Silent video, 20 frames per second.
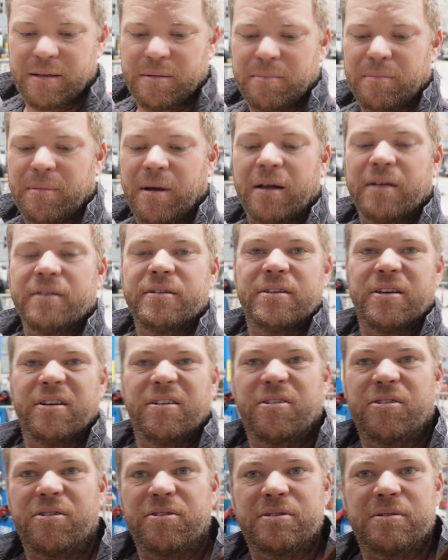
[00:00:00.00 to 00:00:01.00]
But so I've
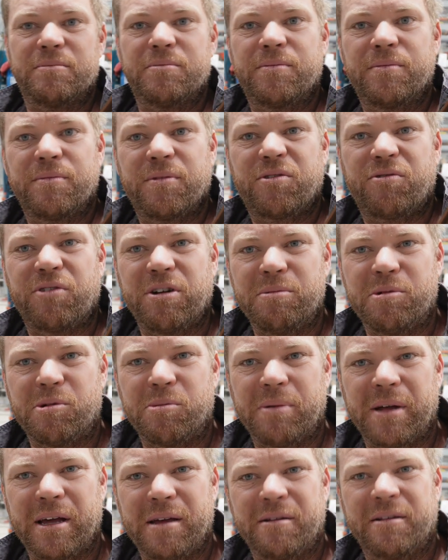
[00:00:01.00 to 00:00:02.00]
got some 3mm
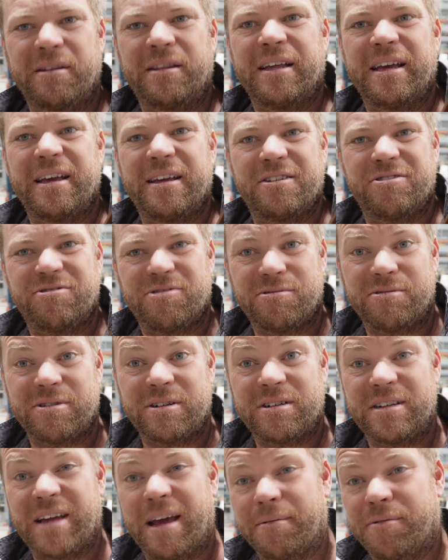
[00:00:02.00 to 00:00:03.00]
plate in there, drilled and
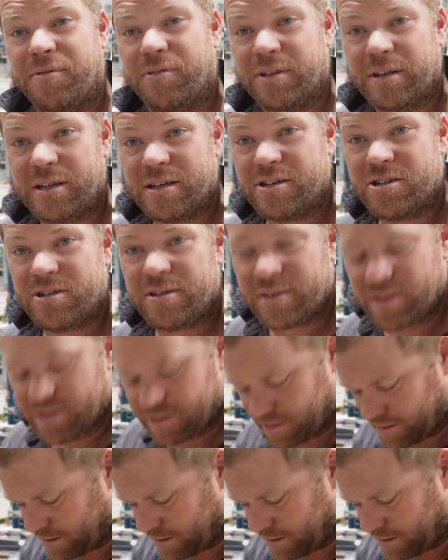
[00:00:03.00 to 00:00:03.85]
tapped for the hinges.